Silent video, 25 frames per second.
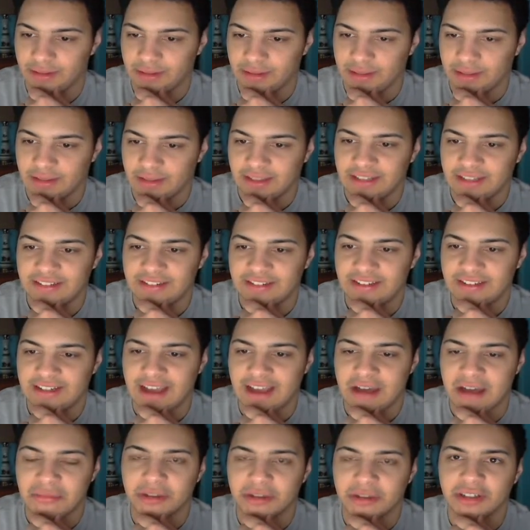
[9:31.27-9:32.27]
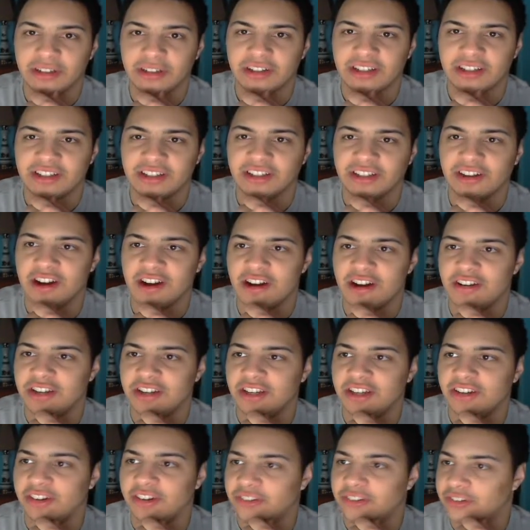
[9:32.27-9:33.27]
Let's see. I want to look at the
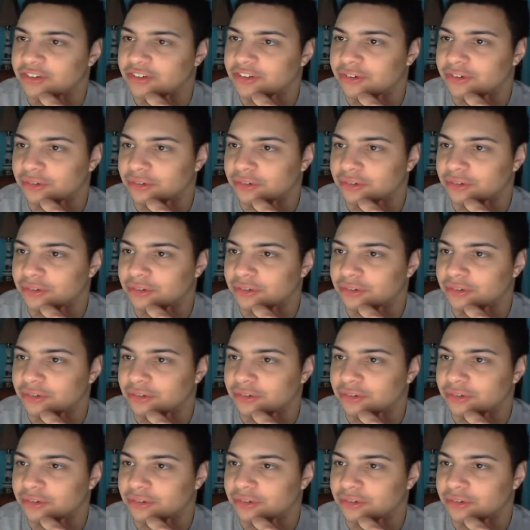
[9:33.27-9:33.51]
Guardian article